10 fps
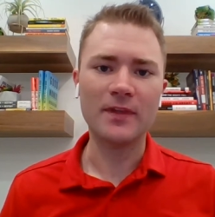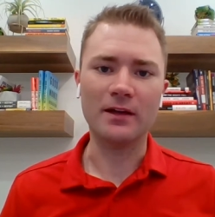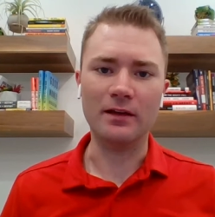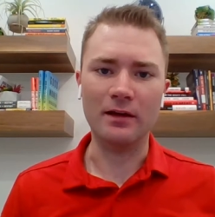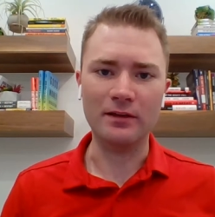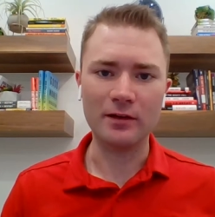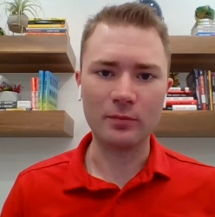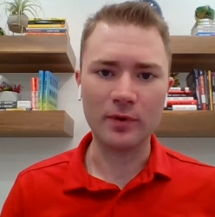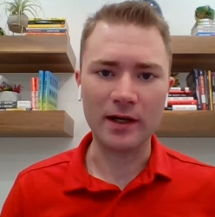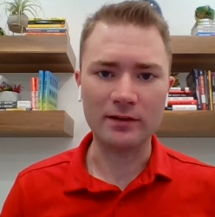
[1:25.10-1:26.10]
A, a
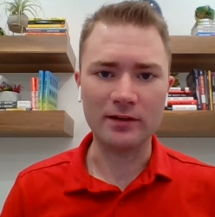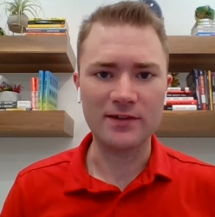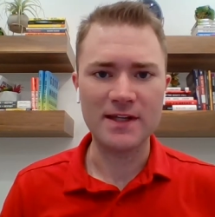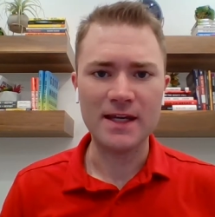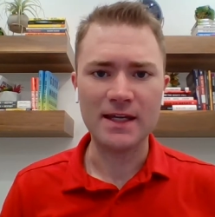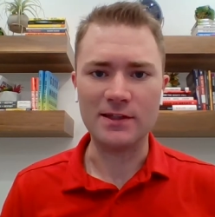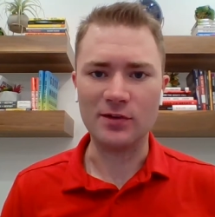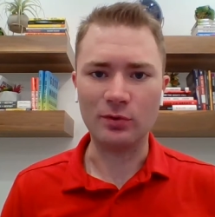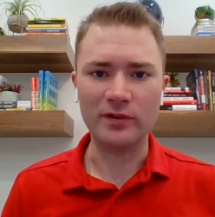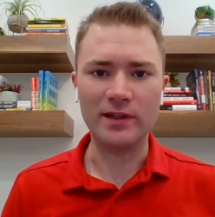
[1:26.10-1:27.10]
dental practice is
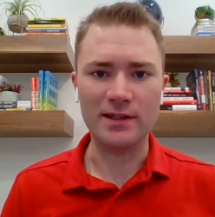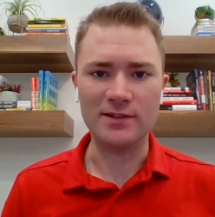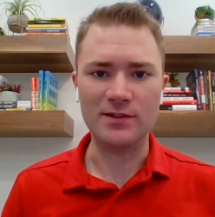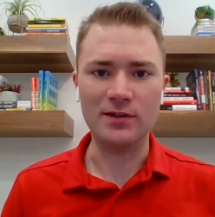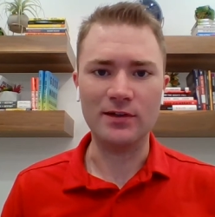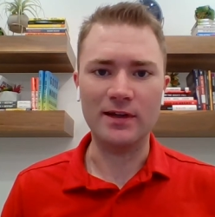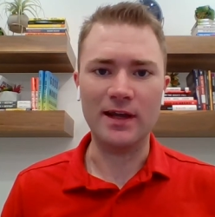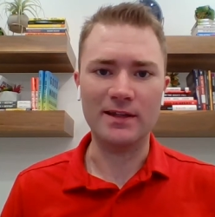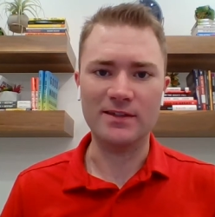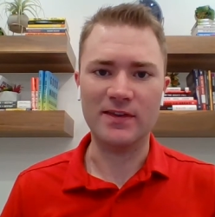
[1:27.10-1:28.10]
only as good
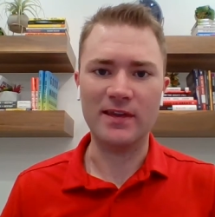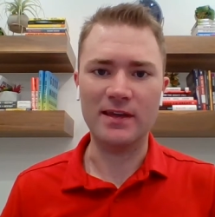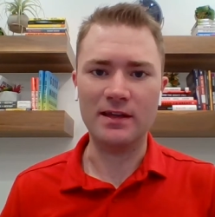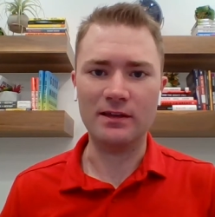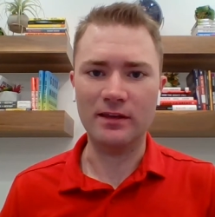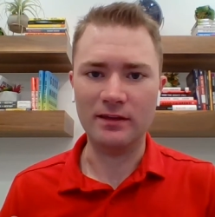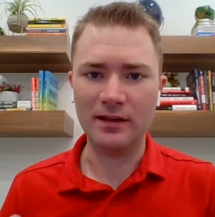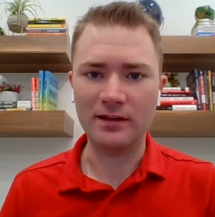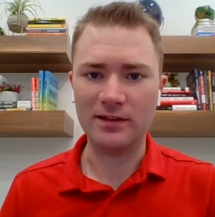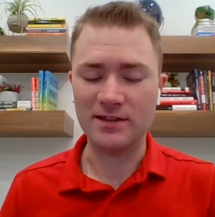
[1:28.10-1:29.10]
as the the
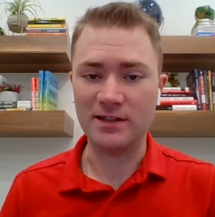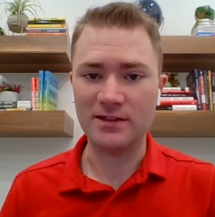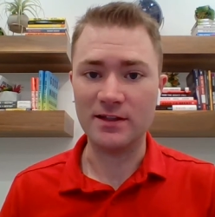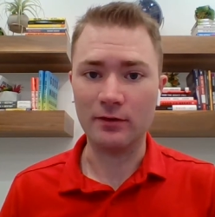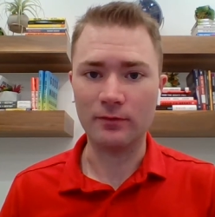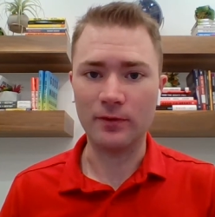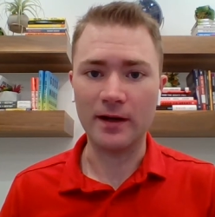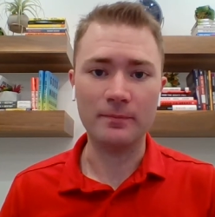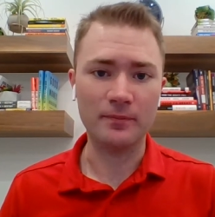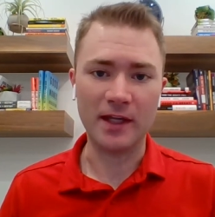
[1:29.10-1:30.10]
dentist itself,
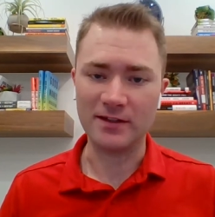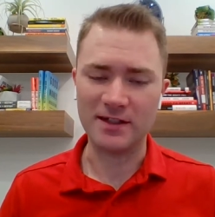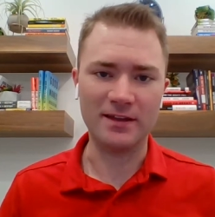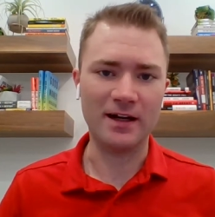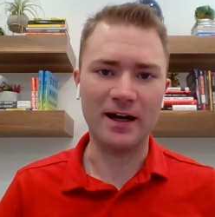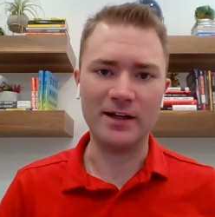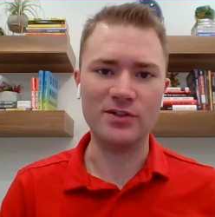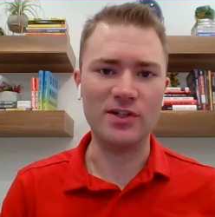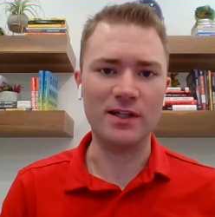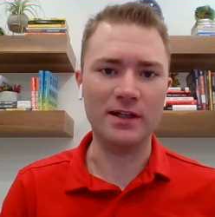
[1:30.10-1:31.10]
right? Not saying that
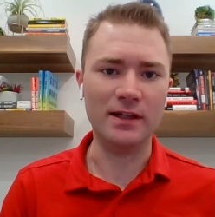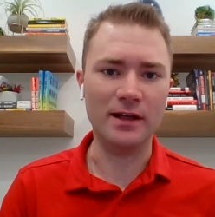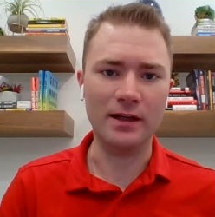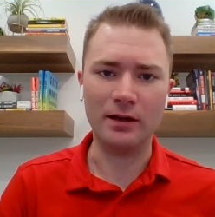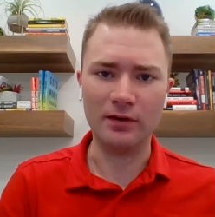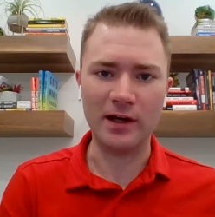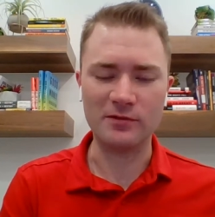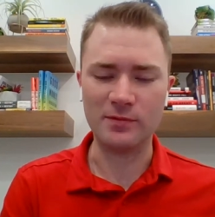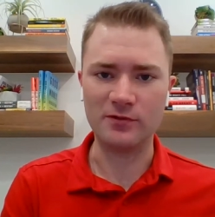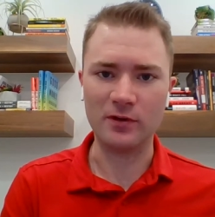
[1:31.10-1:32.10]
hygiene and, and other
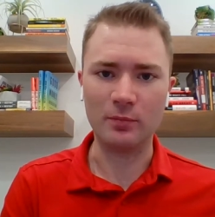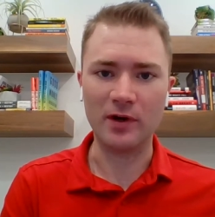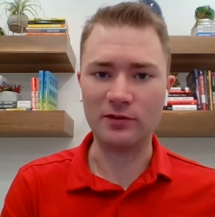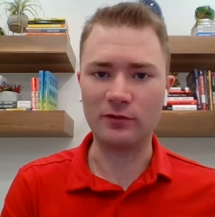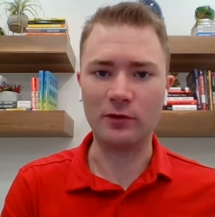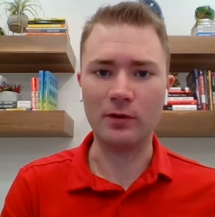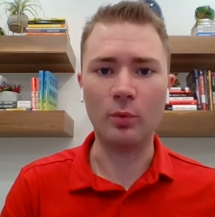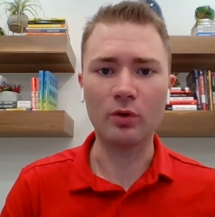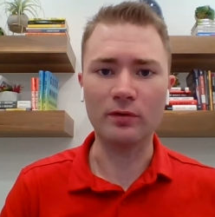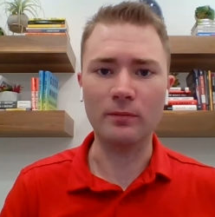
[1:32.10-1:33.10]
aspects of the practice aren't
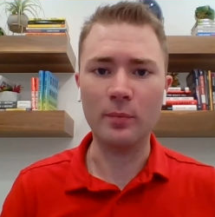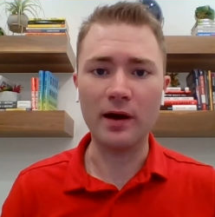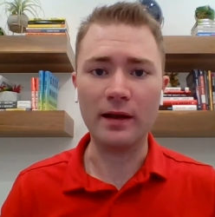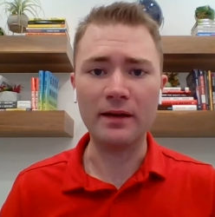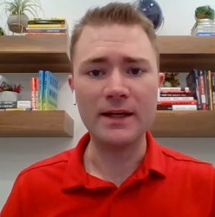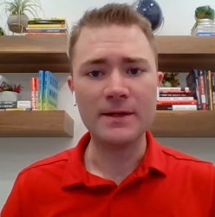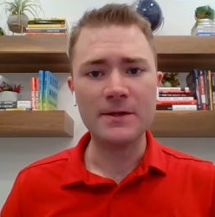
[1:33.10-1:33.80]
important, but